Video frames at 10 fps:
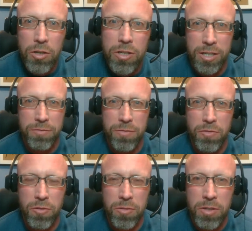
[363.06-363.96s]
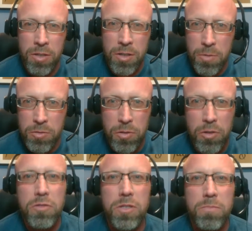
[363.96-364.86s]
looking for. Because we're
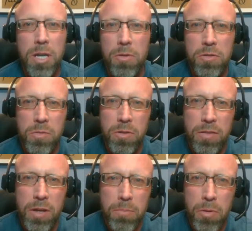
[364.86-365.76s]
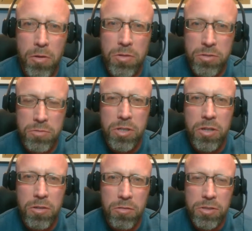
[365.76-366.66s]
losing people because we don't have that personal
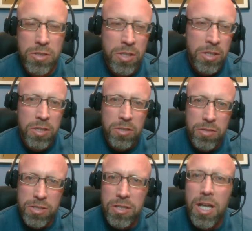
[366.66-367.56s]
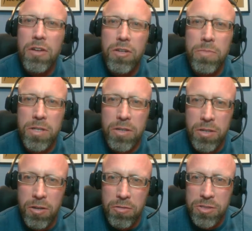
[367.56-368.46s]
coach. So this will allow you to be the
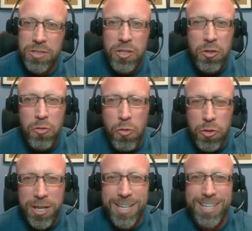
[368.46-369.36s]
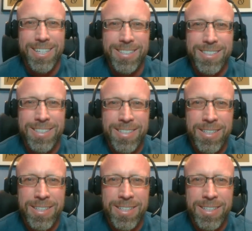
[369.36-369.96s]
coach. The cool thing is,